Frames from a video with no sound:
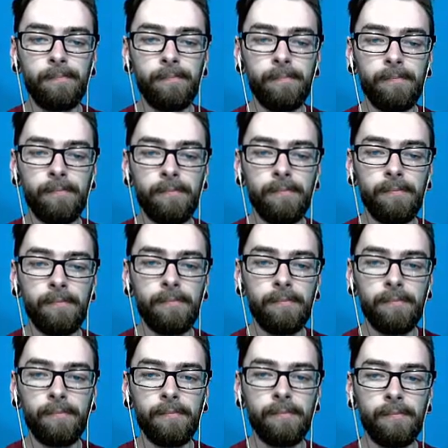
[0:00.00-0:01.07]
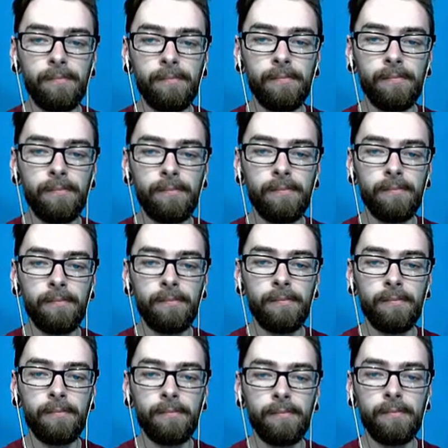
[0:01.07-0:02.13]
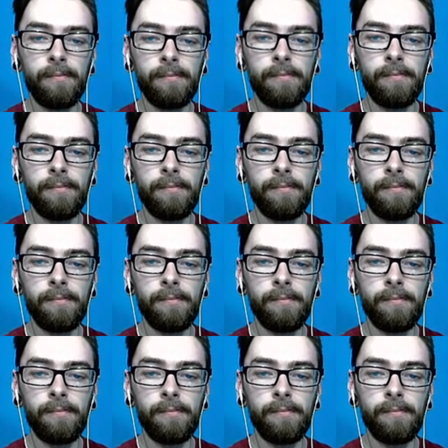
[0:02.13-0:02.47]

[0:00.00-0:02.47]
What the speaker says: (silence)